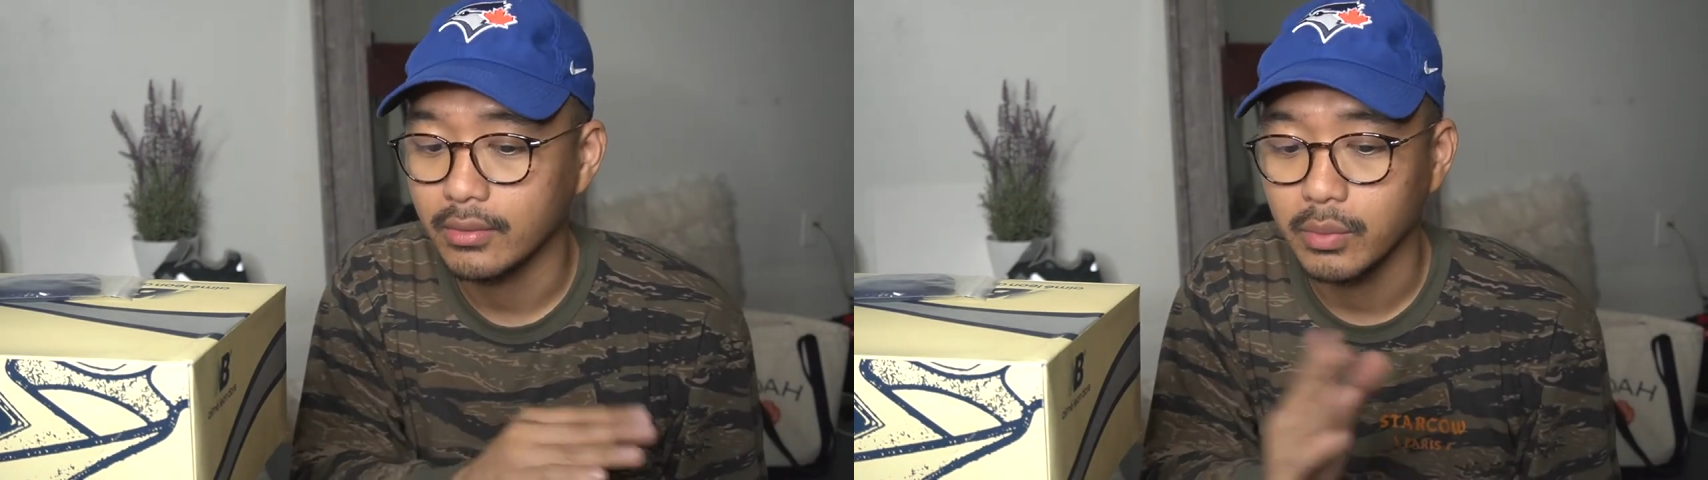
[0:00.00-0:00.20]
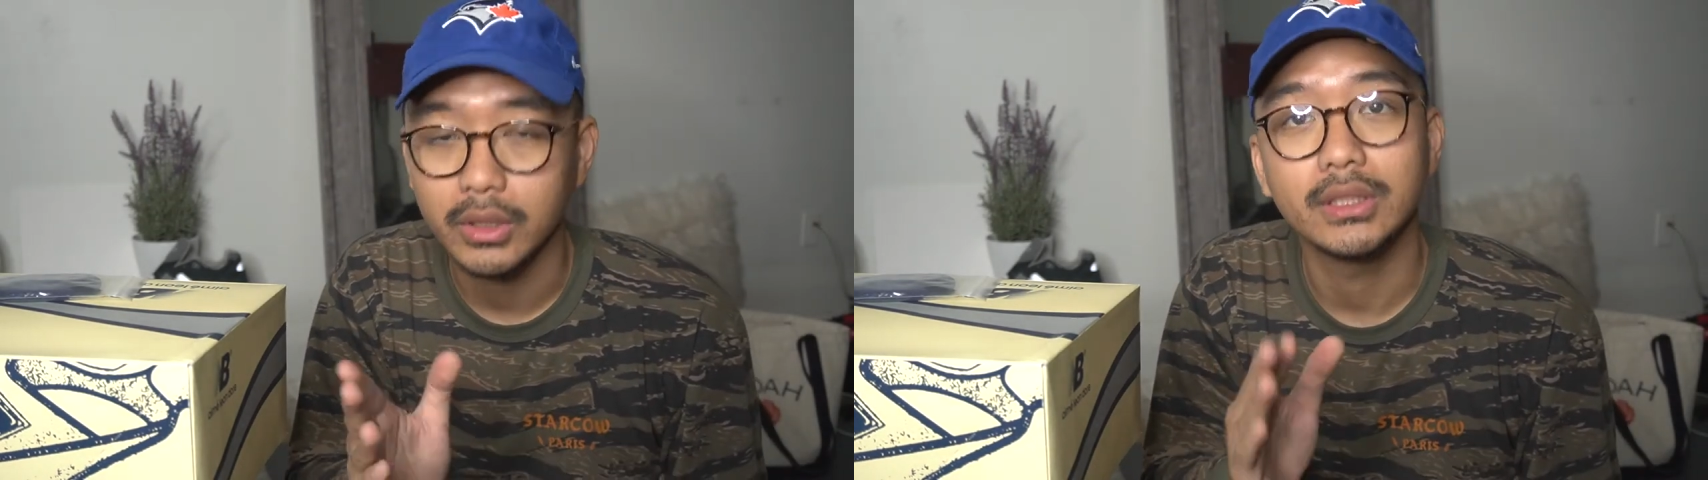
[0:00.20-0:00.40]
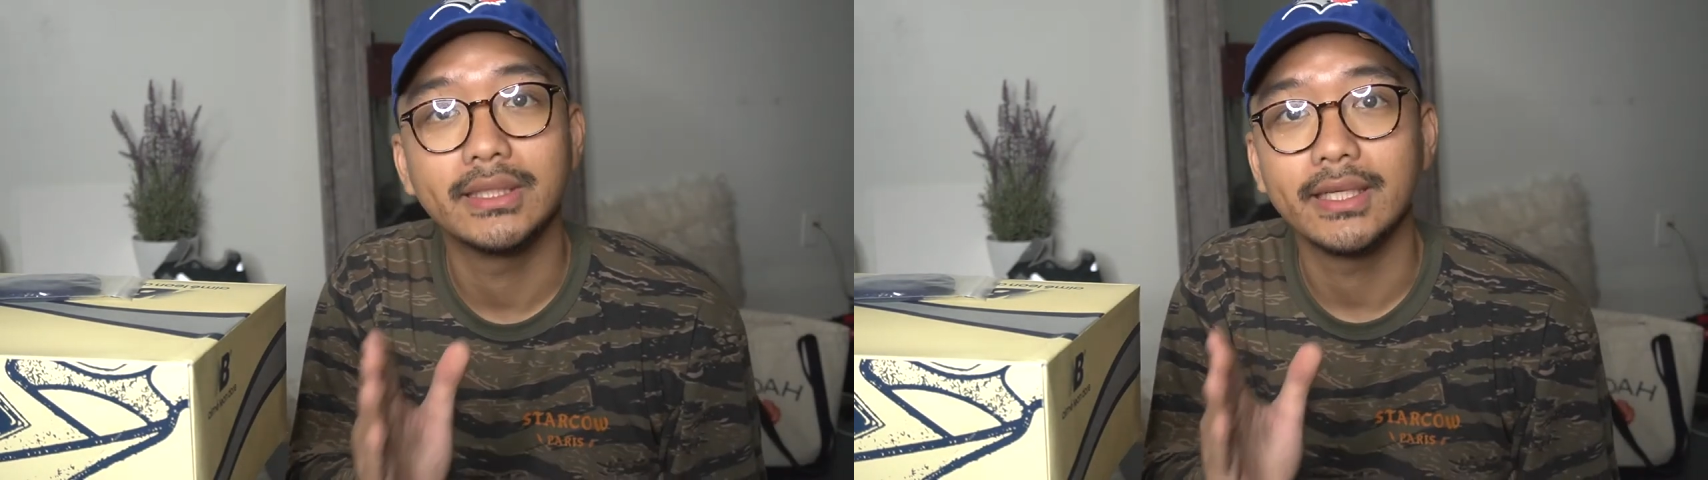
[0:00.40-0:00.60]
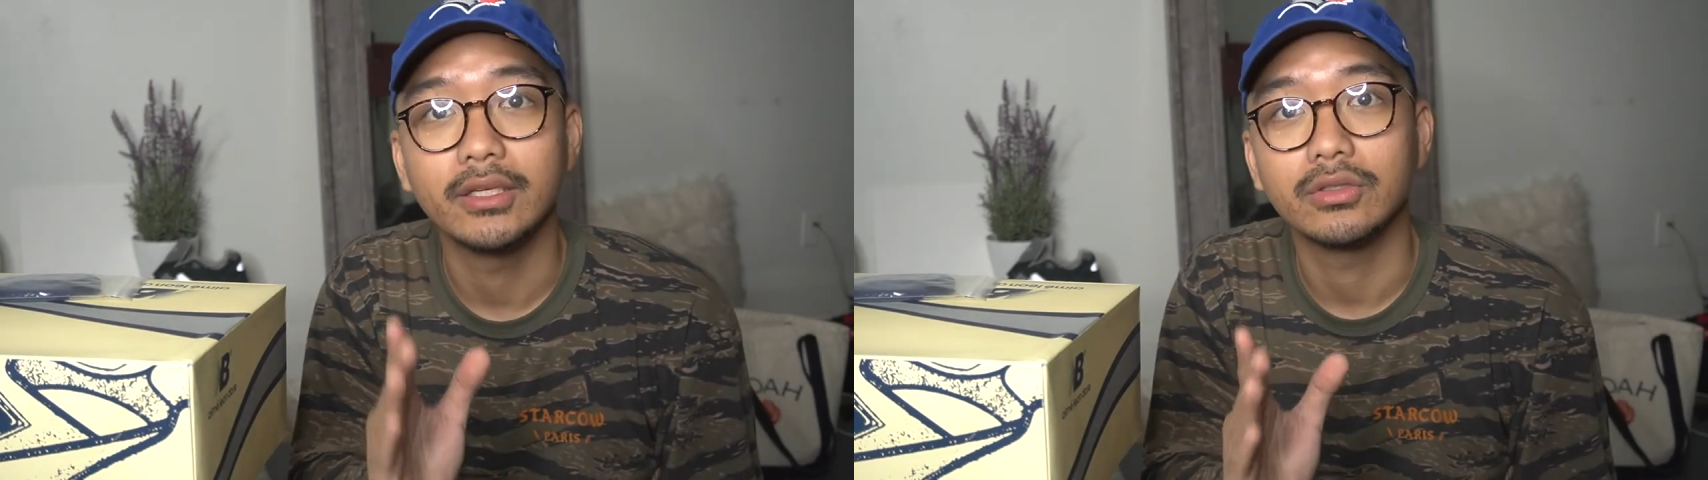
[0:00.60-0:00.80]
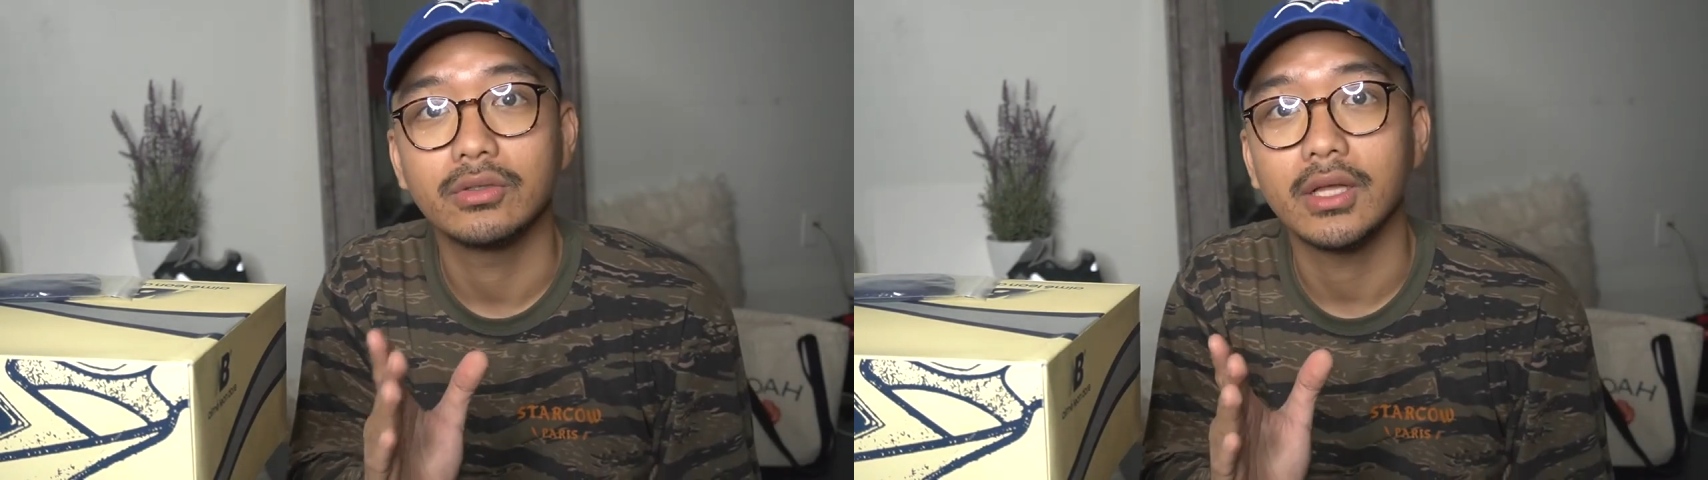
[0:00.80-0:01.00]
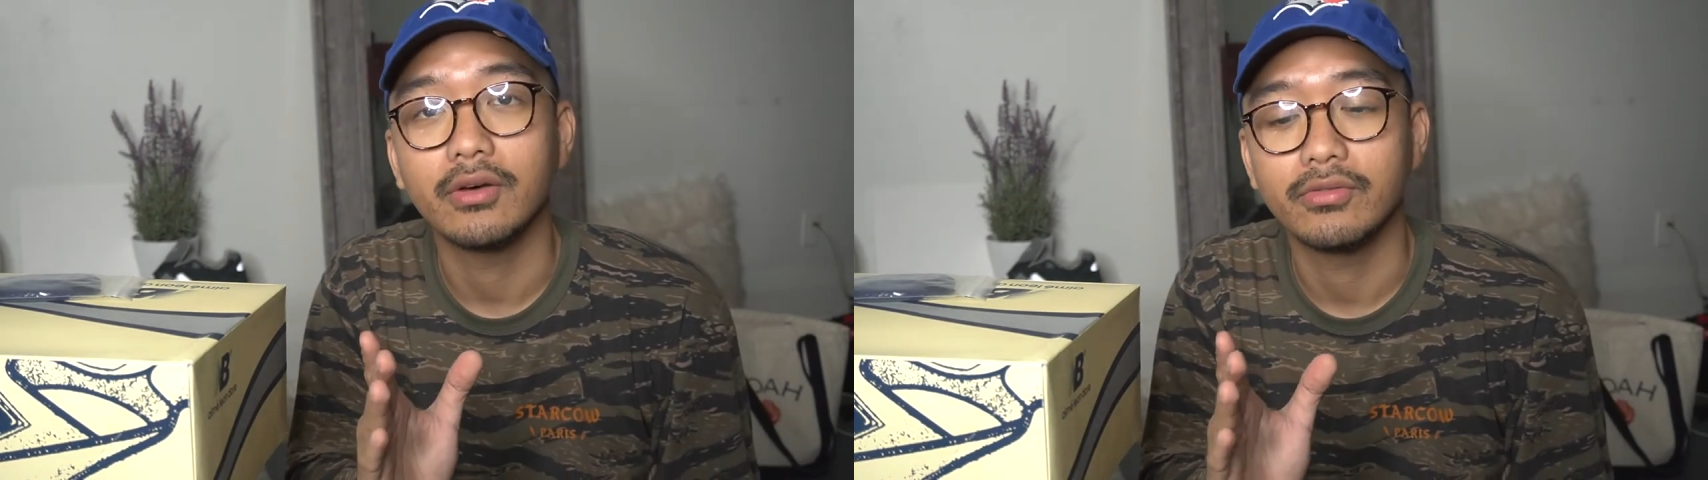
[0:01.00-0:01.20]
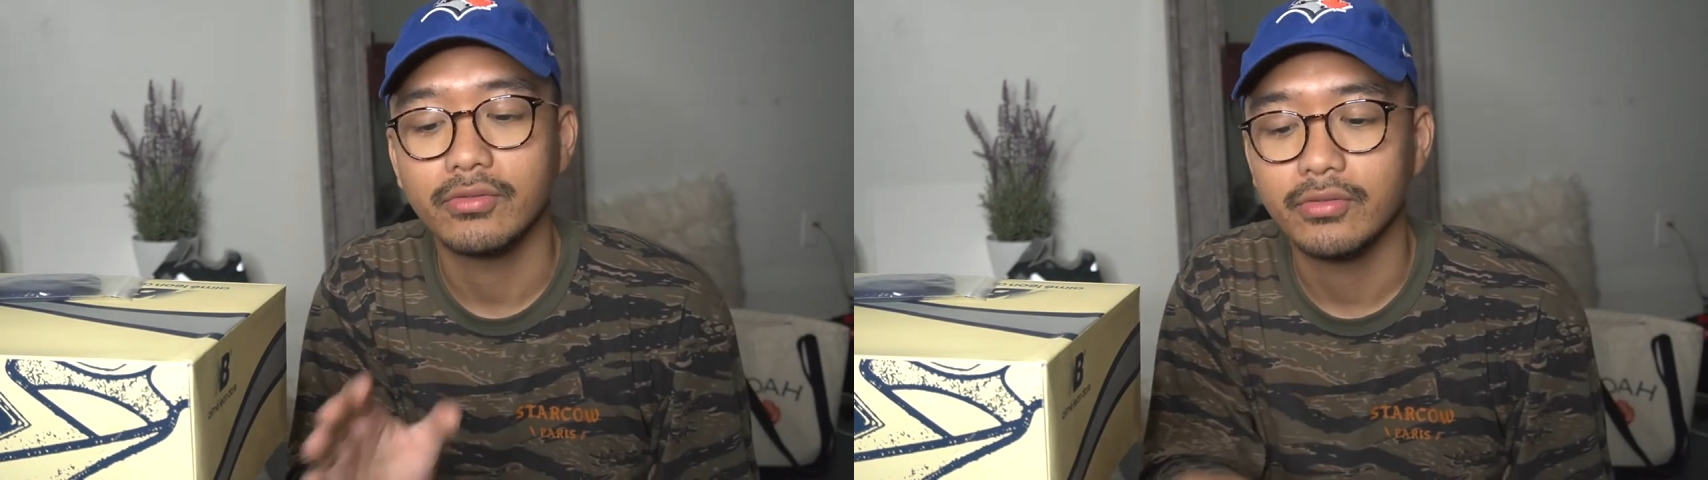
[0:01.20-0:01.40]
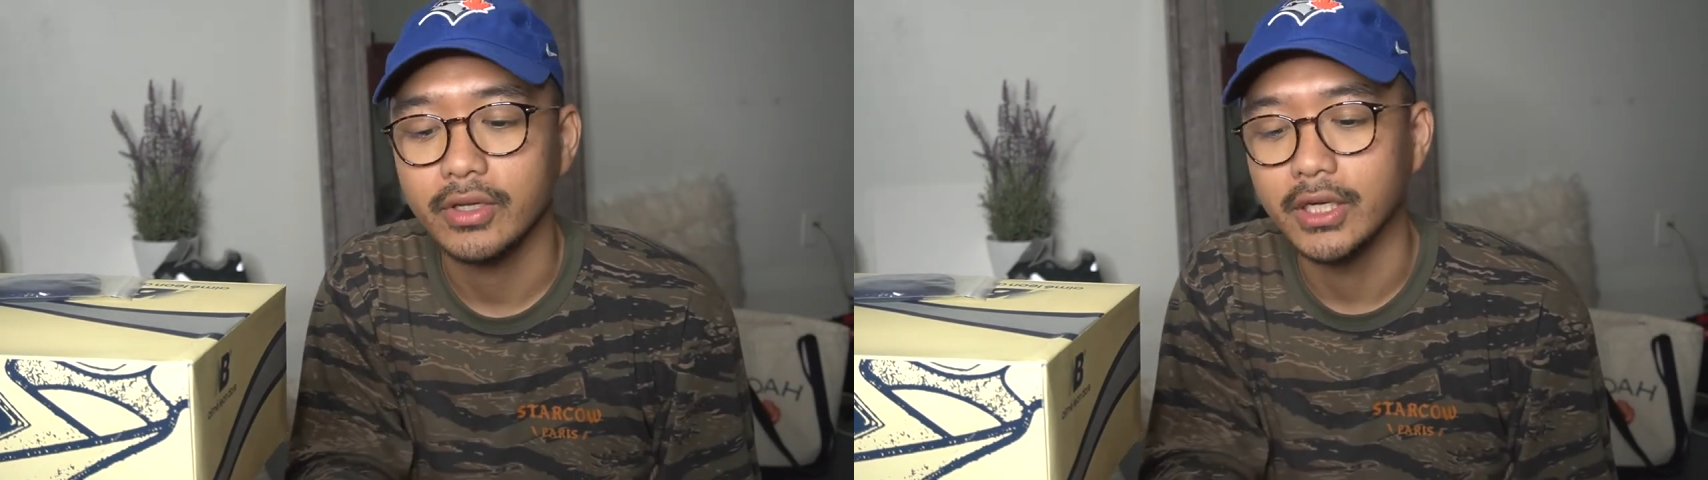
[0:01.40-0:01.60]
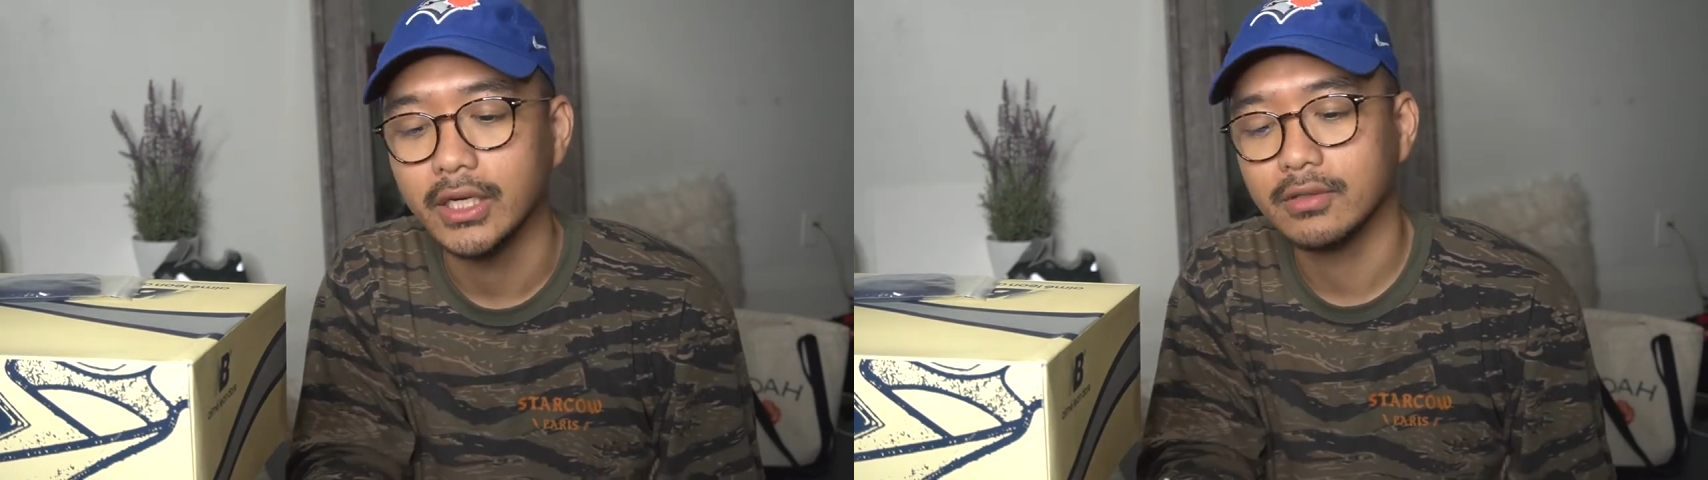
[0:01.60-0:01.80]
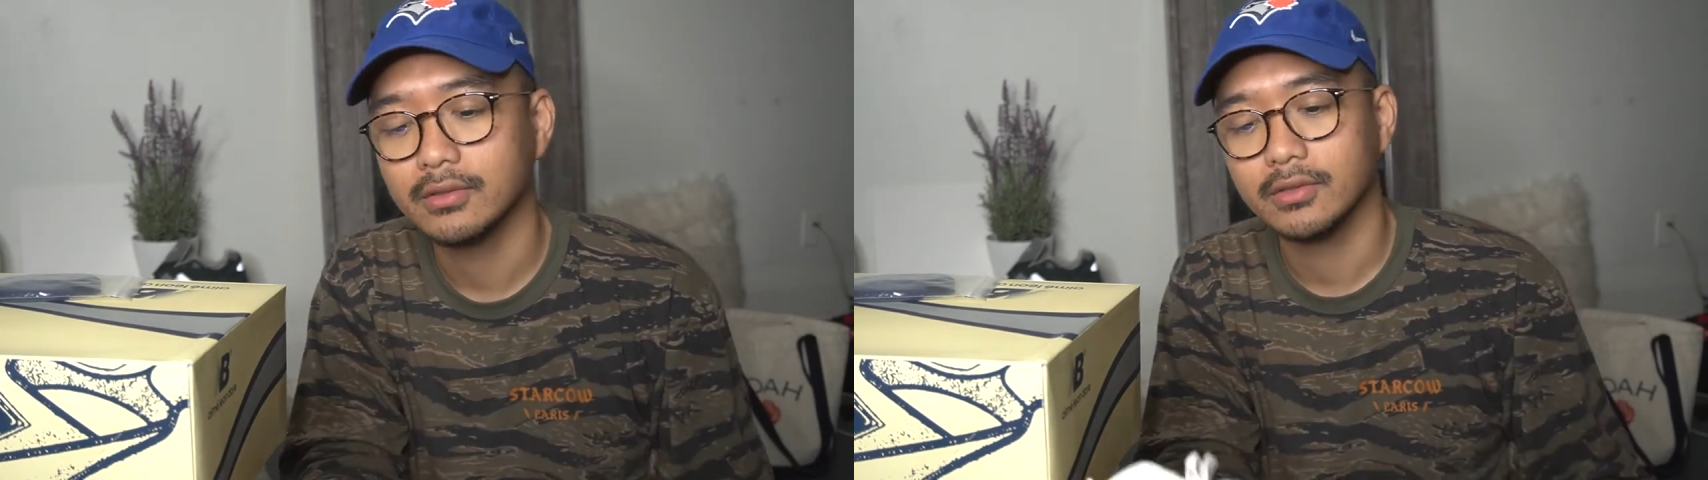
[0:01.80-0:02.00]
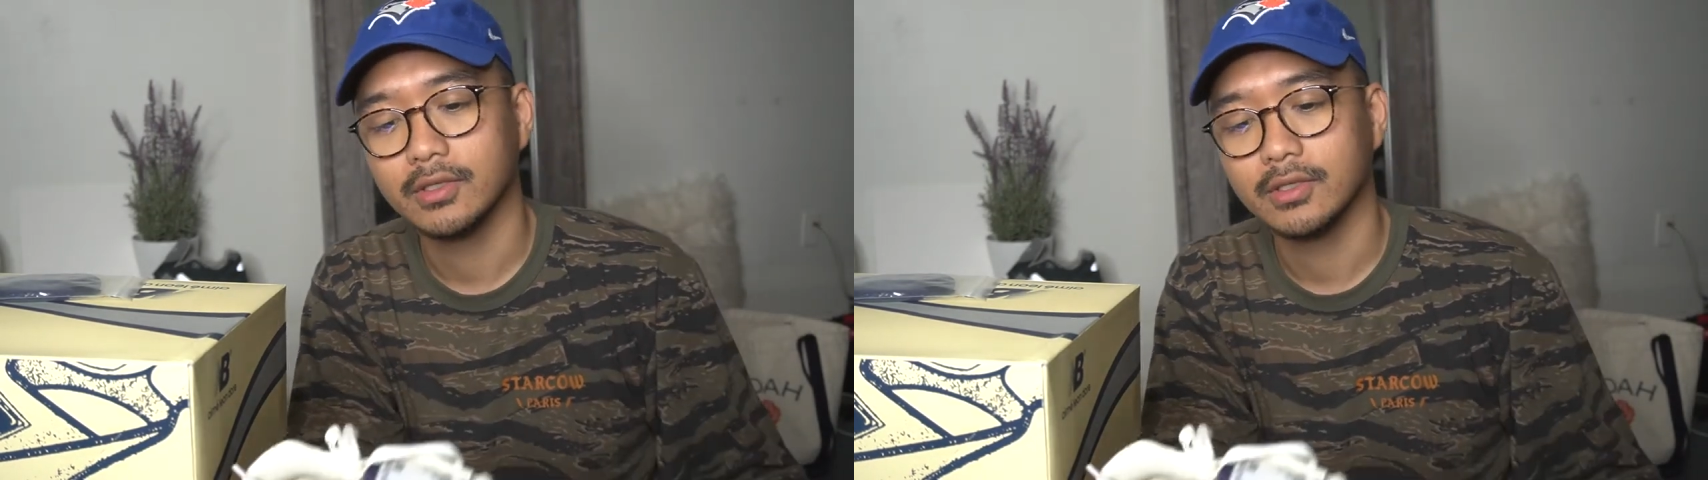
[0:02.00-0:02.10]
will continue to love, you know